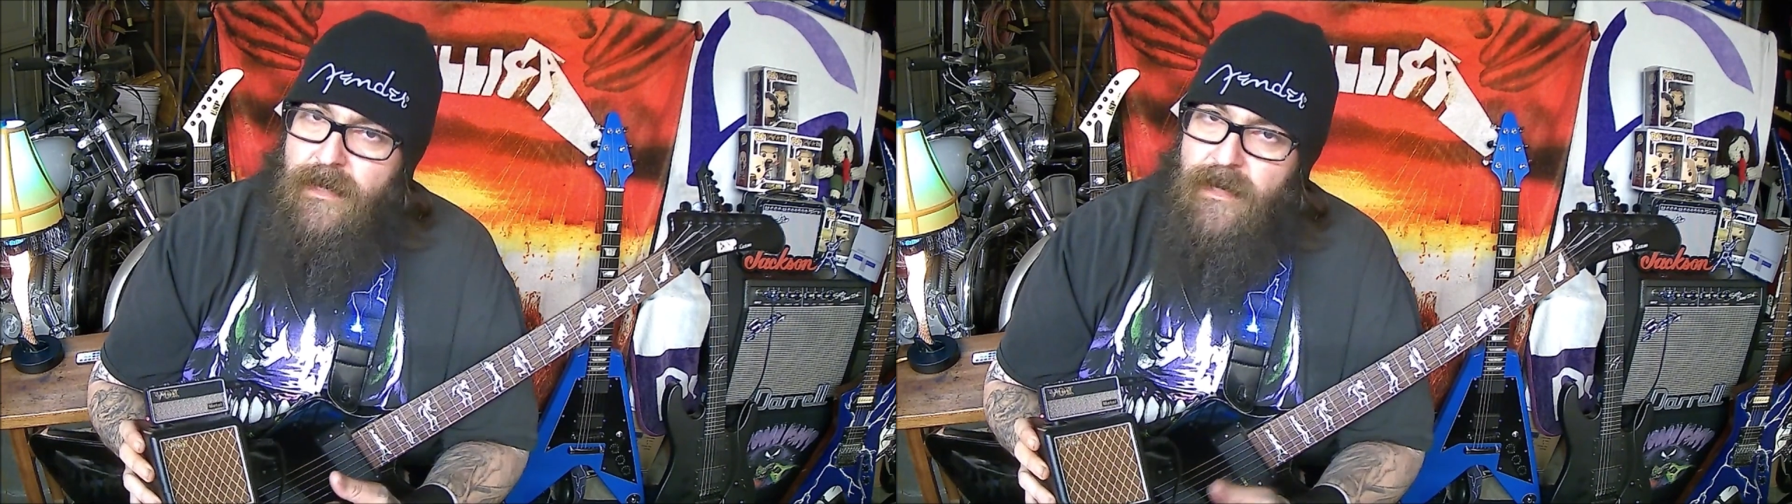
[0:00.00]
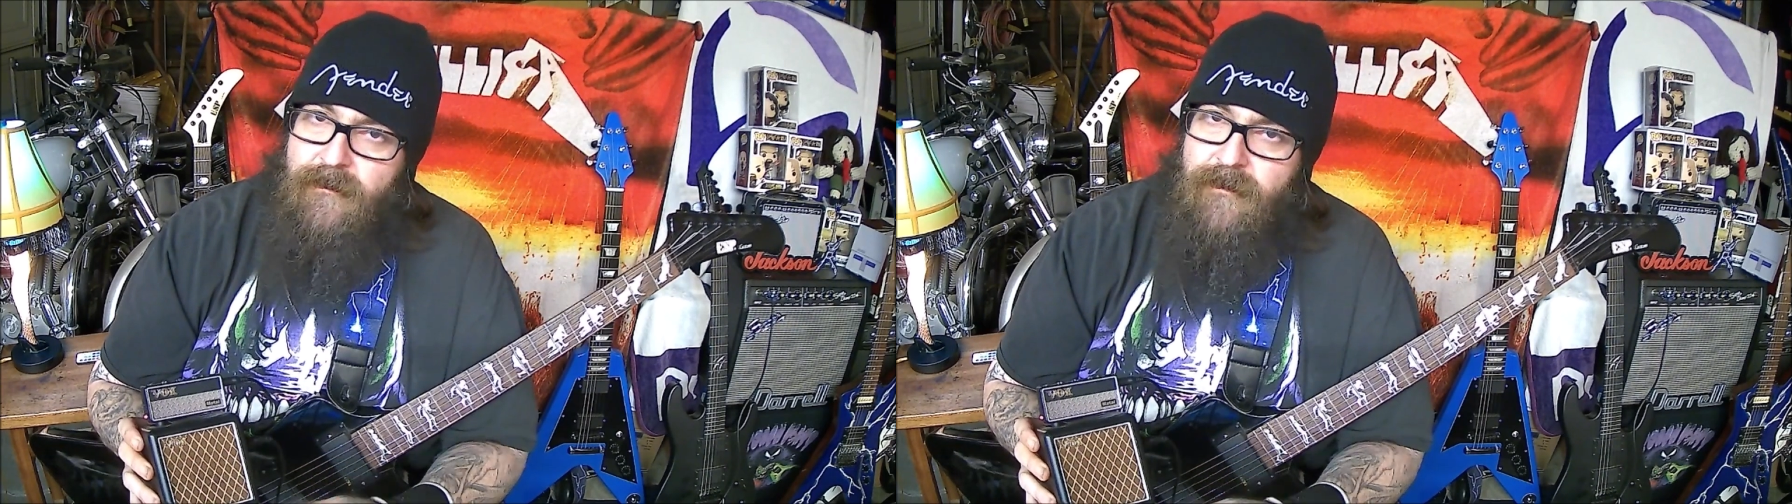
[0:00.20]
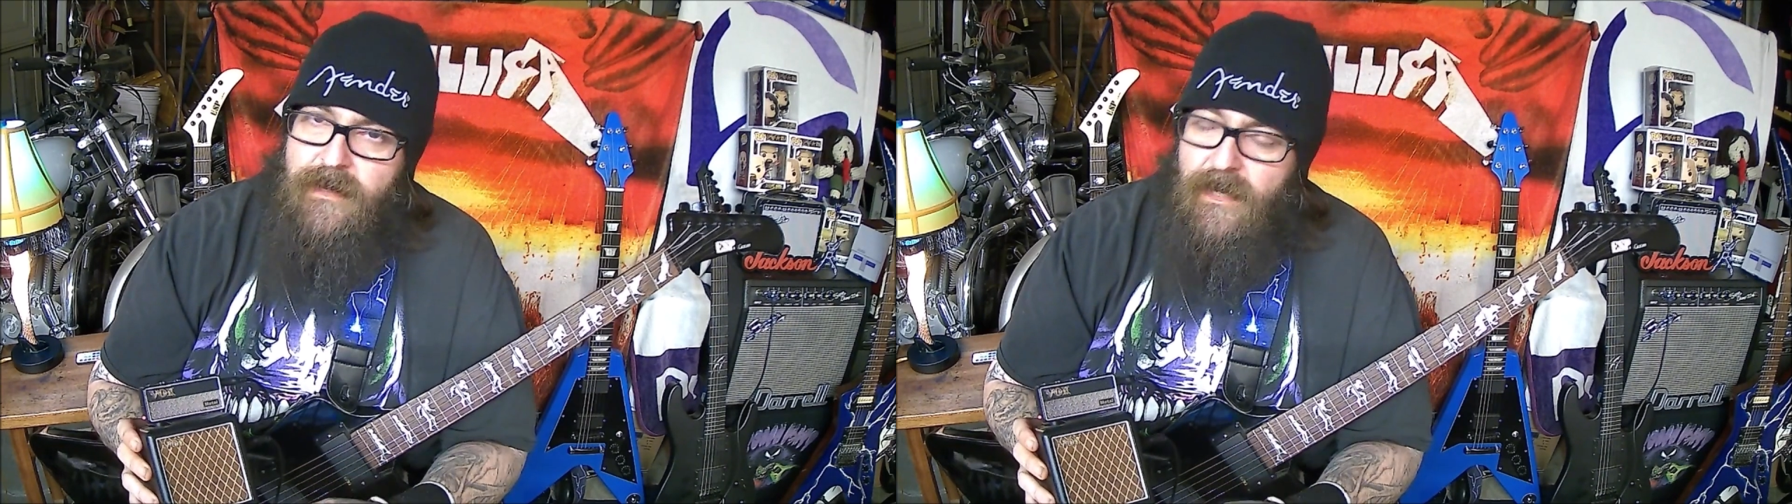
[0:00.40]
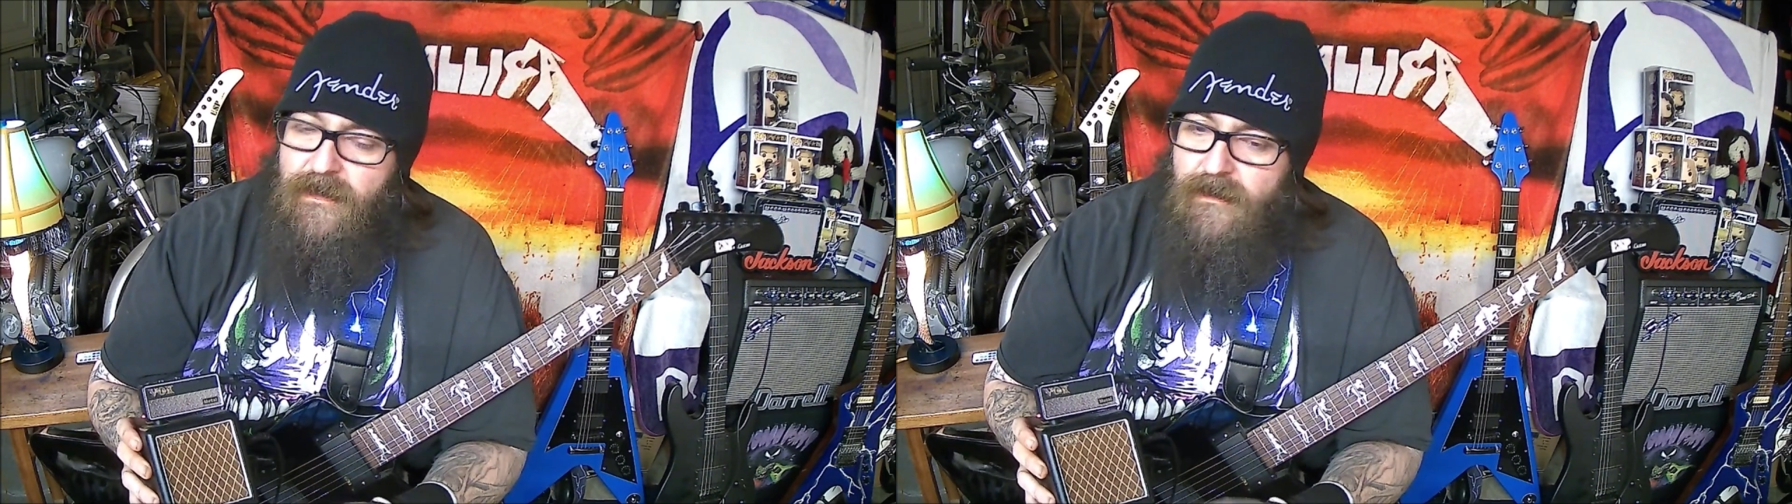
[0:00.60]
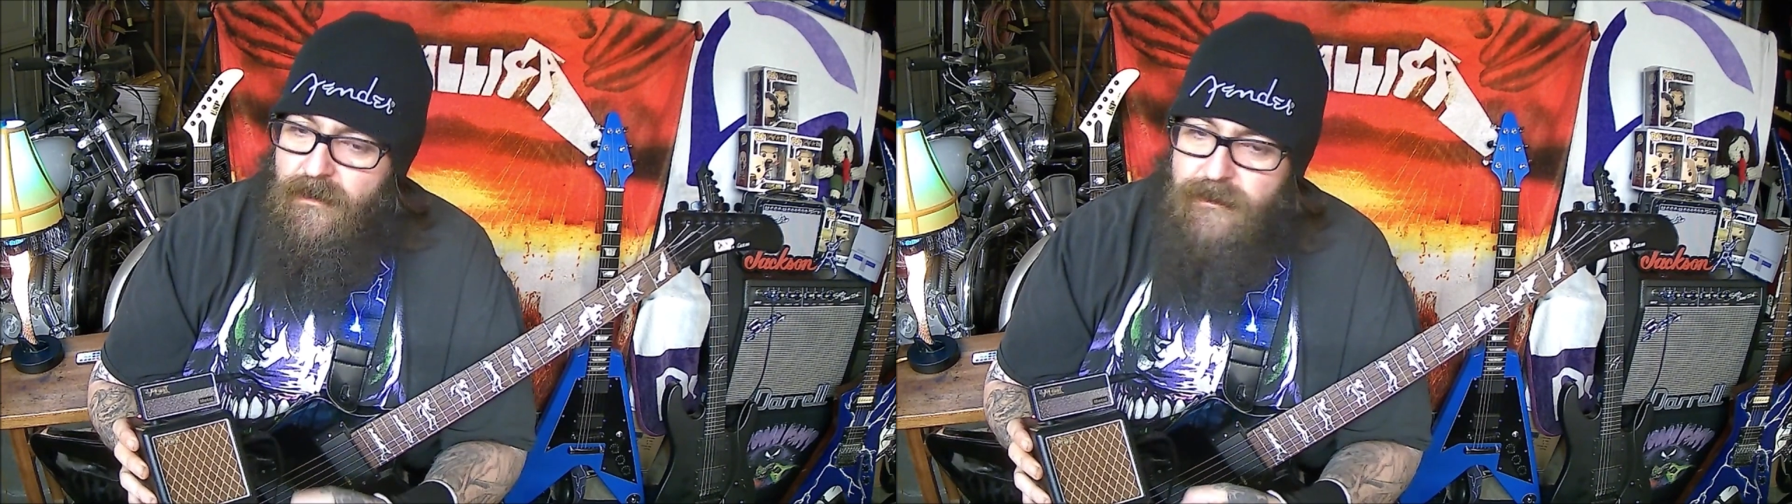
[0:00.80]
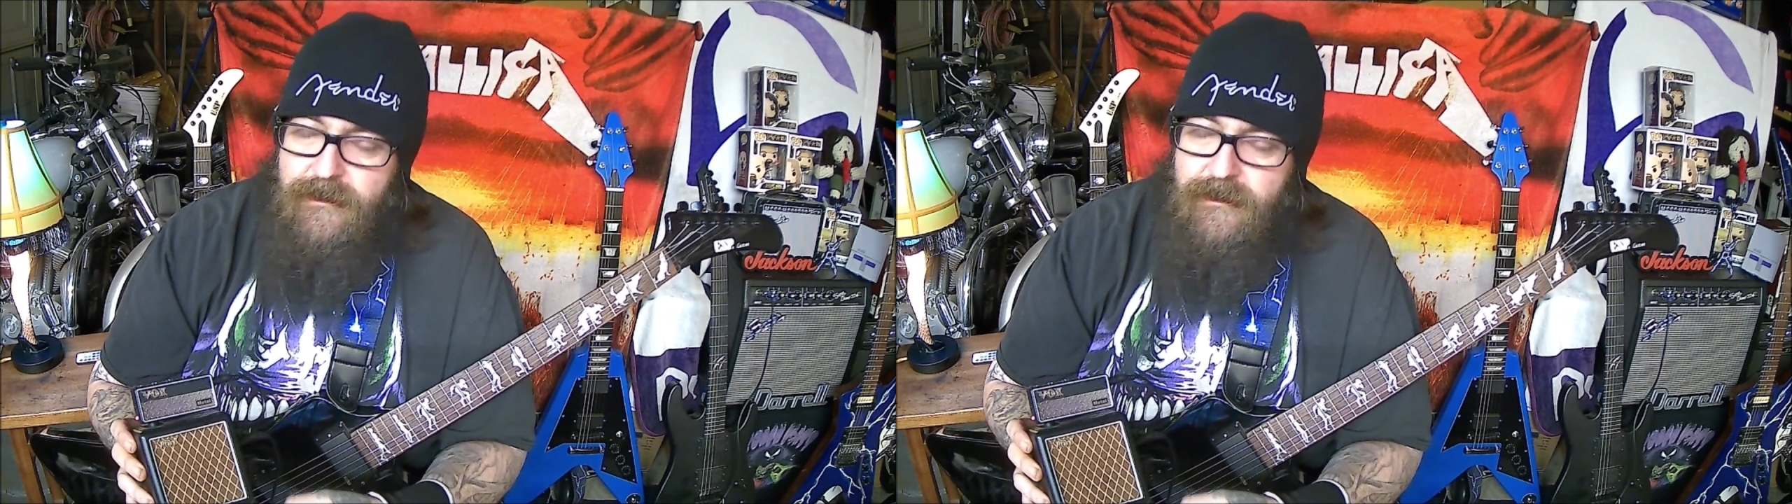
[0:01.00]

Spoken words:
I have the gain always